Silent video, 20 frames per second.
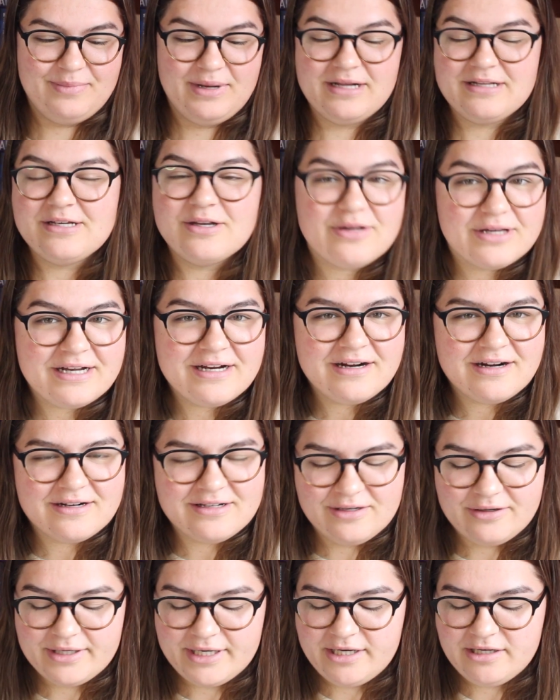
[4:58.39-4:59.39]
but you'll
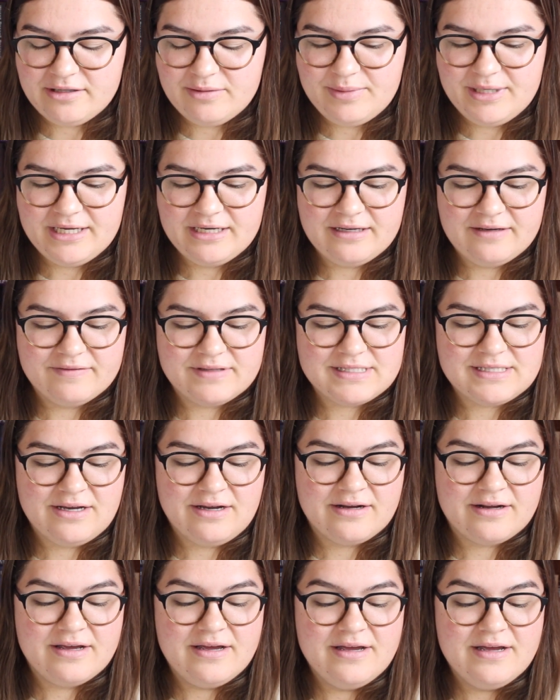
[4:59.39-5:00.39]
hear the beginning of the
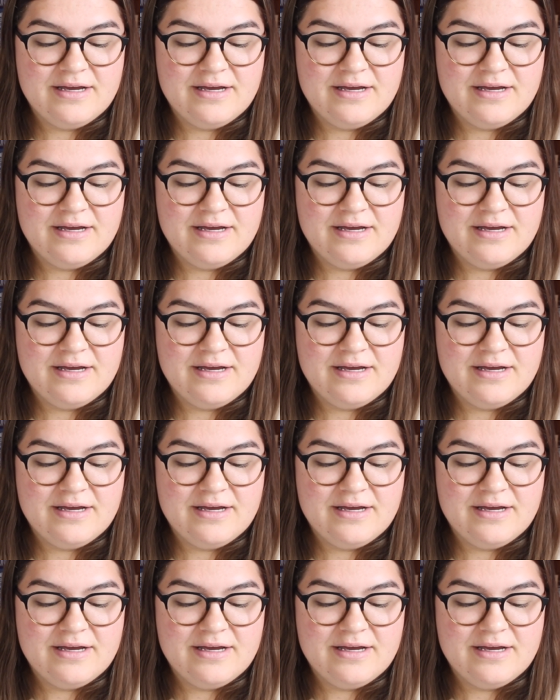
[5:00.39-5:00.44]
song.